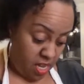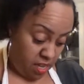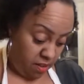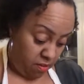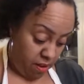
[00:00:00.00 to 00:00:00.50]

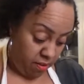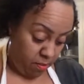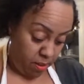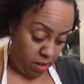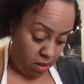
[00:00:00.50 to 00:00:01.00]
It's the
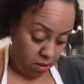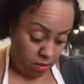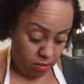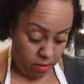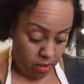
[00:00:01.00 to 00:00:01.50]
recipe,
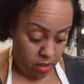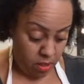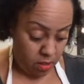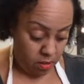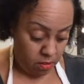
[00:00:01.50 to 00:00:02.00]
y'all. What are you
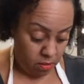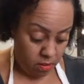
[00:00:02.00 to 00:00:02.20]
gonna do?